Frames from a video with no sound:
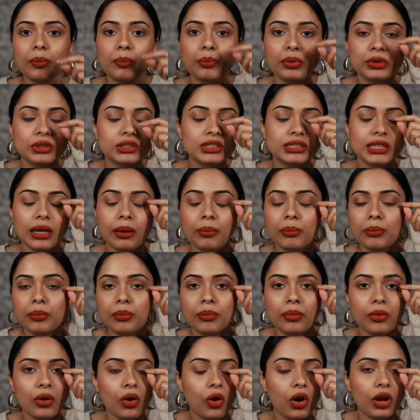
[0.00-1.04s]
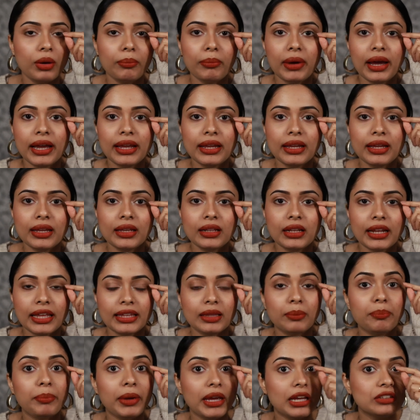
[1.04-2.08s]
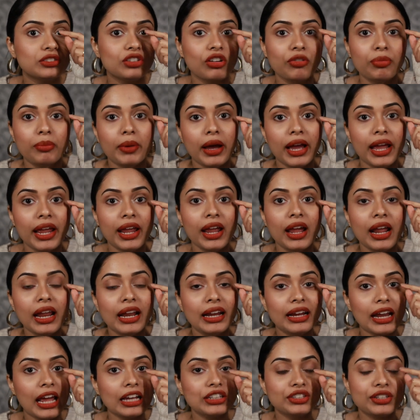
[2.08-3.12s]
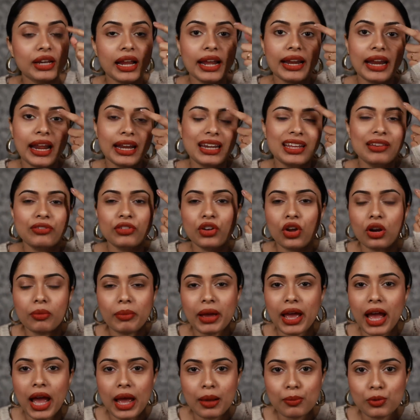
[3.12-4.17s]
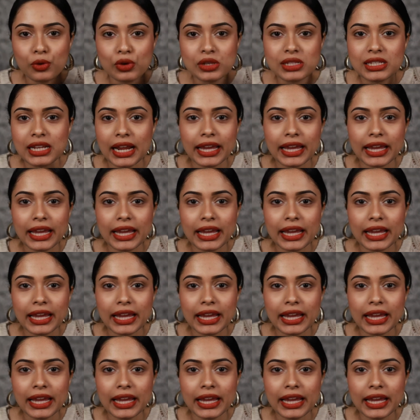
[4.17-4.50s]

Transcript: put some on my the base of my lash line and even on my eyebrows.